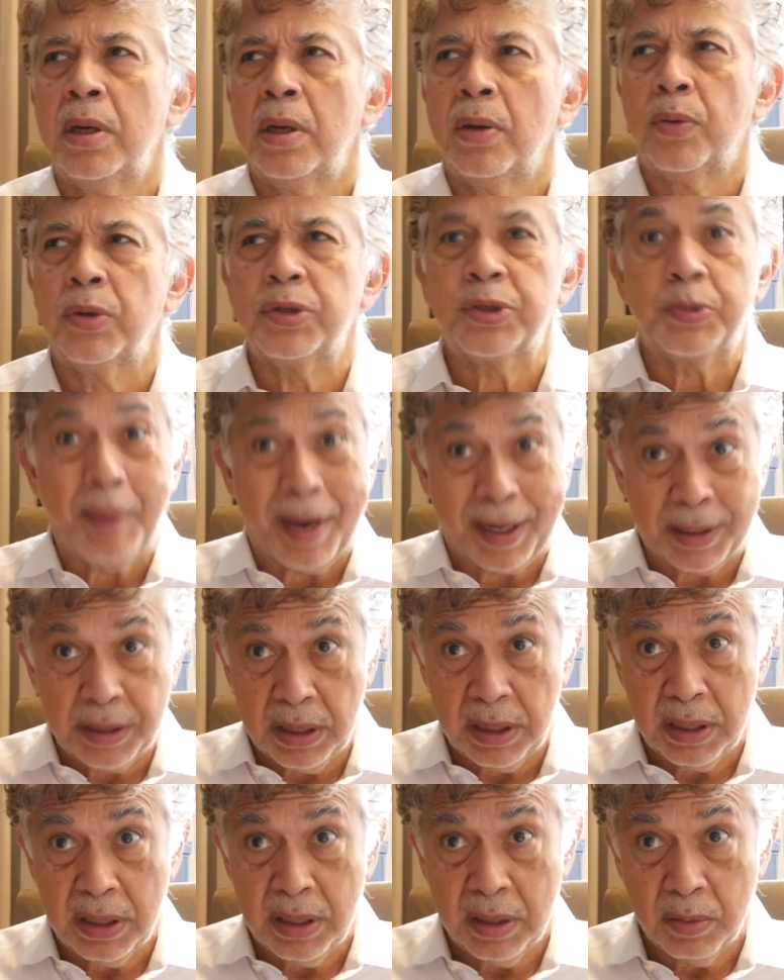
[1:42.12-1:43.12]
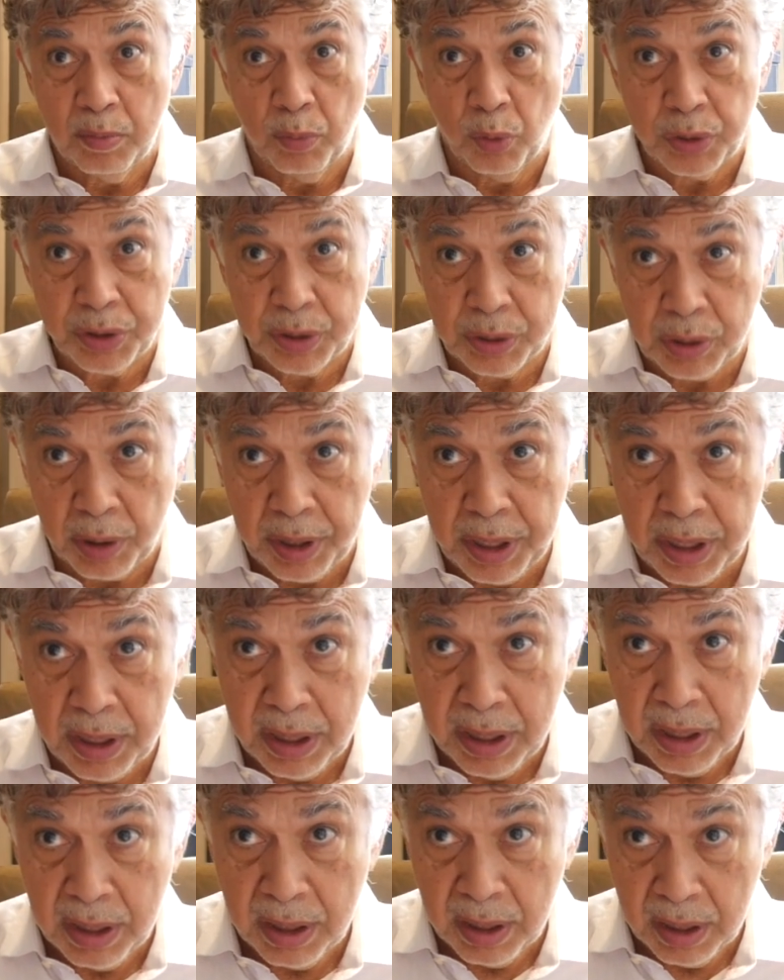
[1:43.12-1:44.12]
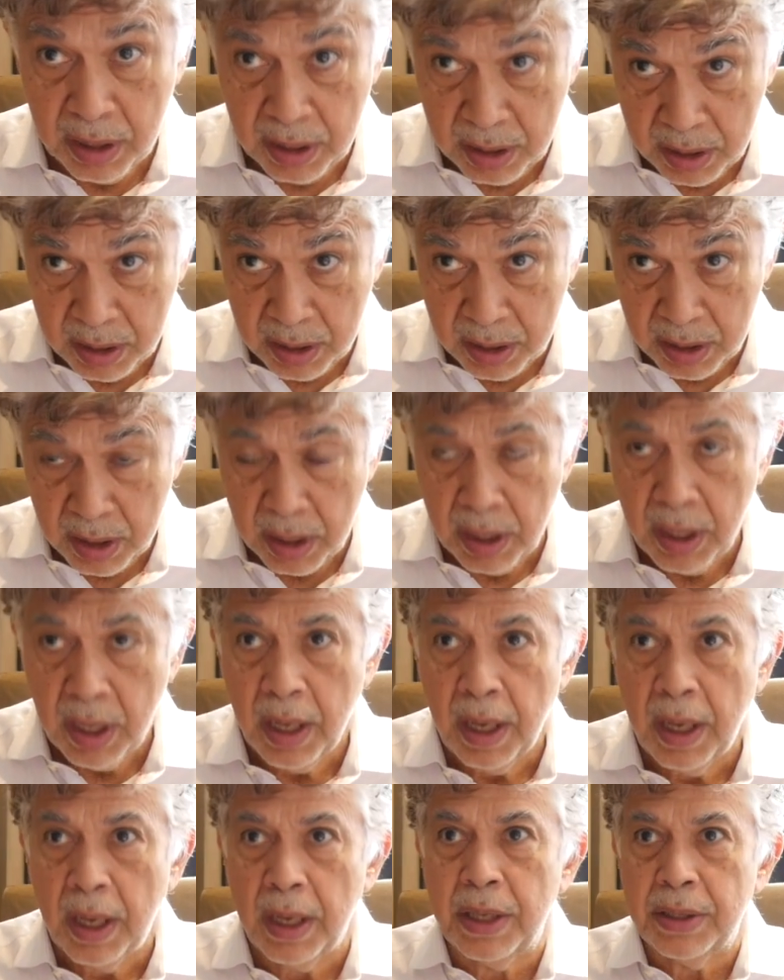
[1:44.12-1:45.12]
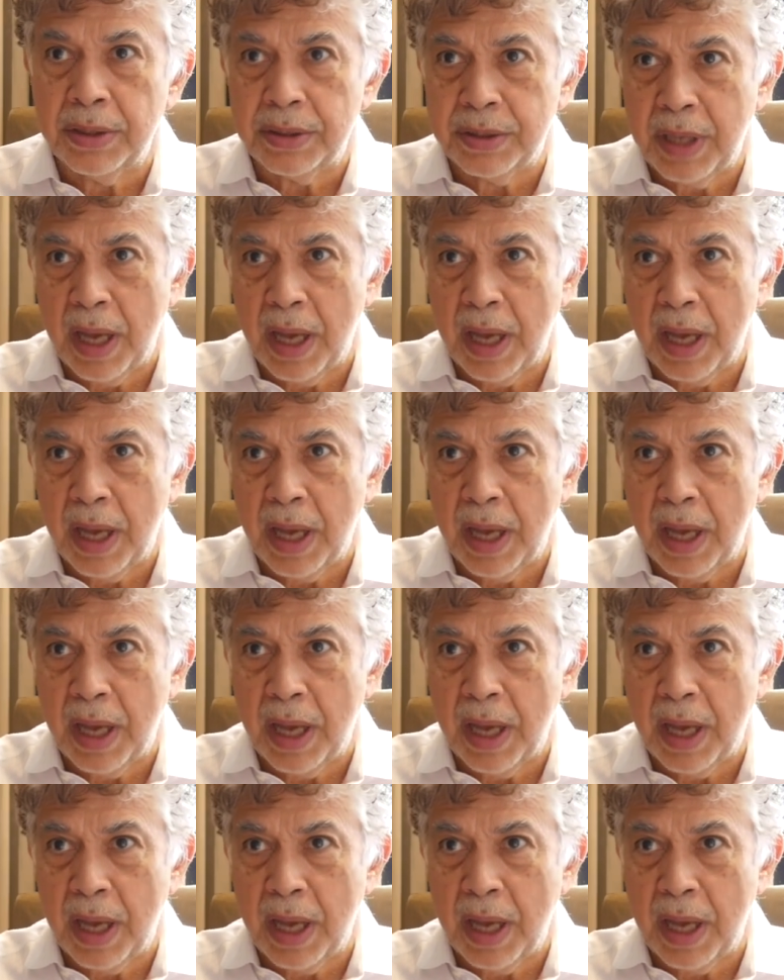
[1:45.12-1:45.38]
respected, more studied, is